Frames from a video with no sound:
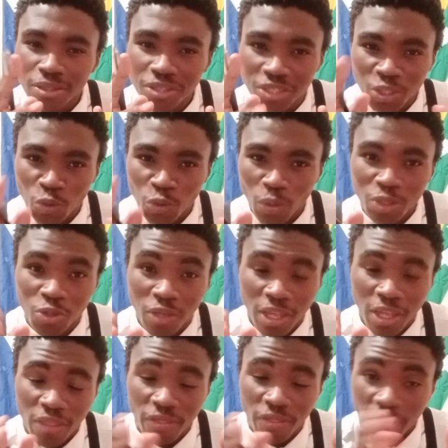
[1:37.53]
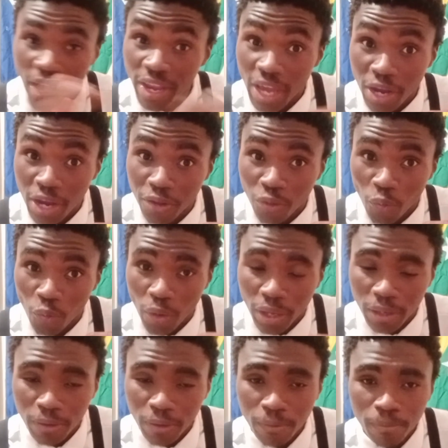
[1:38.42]
Just wanted to get that out of the
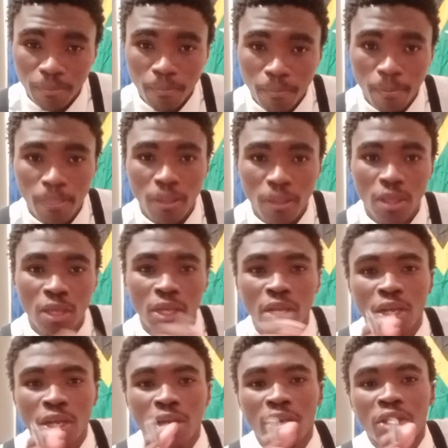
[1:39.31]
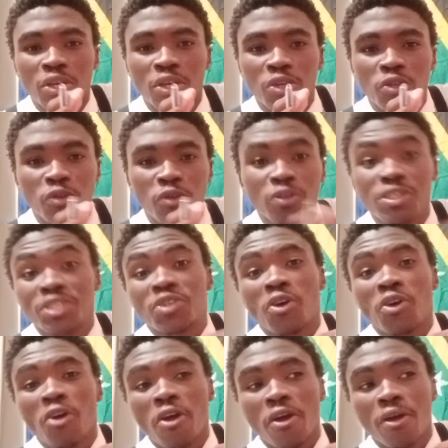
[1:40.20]
way. You
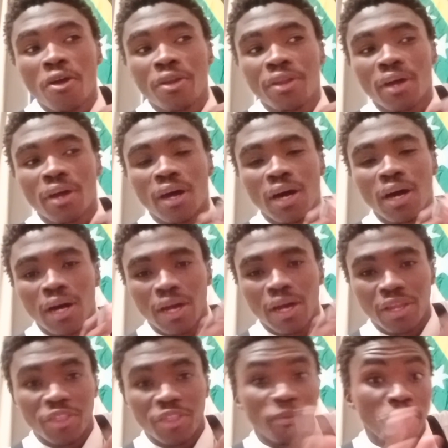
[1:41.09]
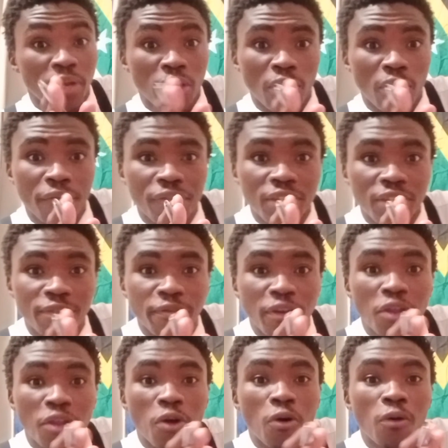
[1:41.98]
just heard at the beginning of this
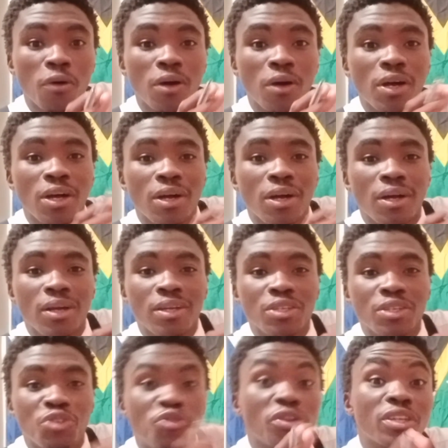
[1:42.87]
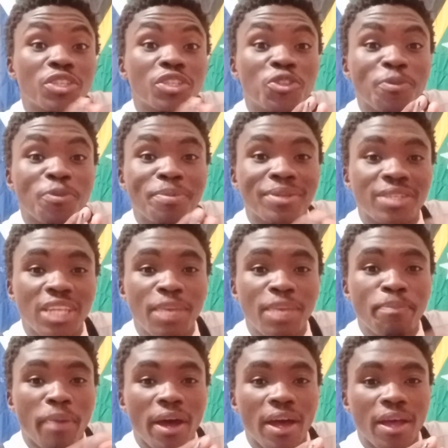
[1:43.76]
video, Dricus du
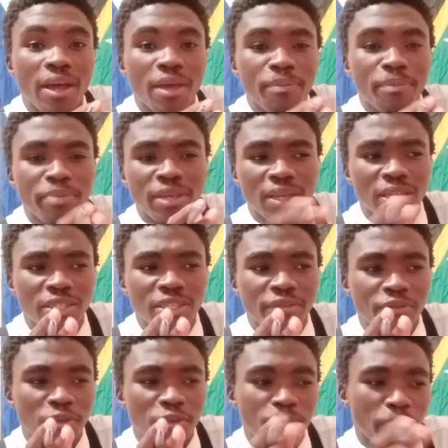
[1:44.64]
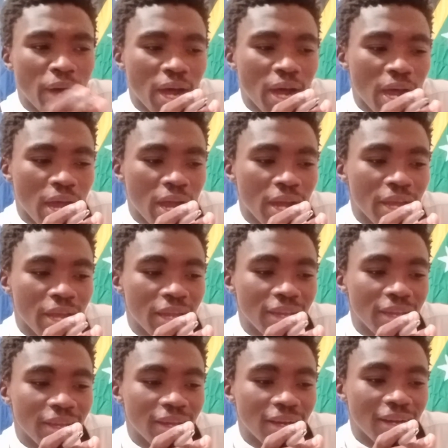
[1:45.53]
Plessis being interviewed
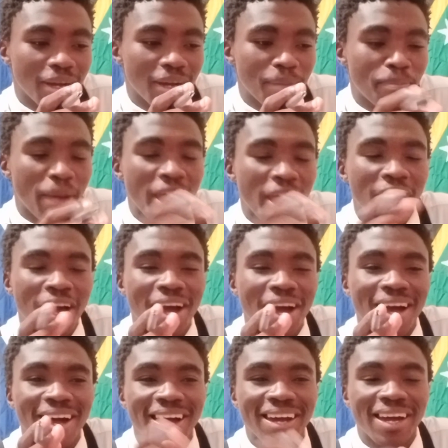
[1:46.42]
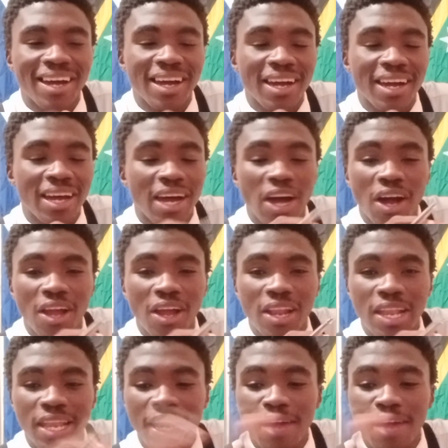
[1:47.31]
by a
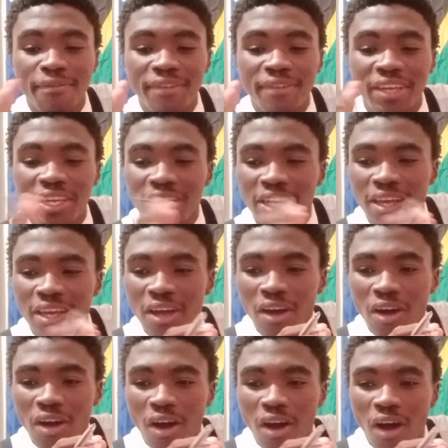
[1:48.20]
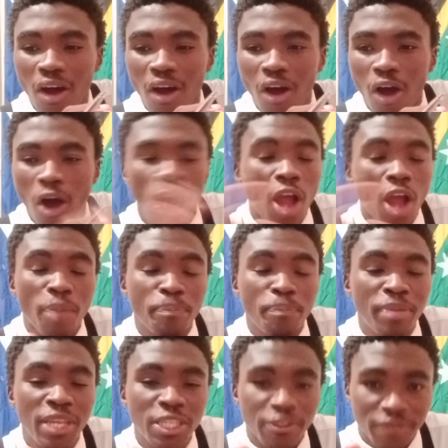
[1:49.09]
lovely,
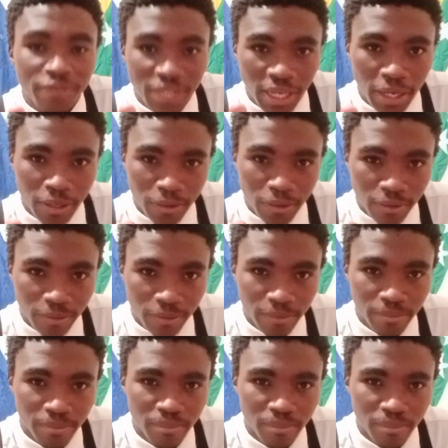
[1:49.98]
hot piece of tail.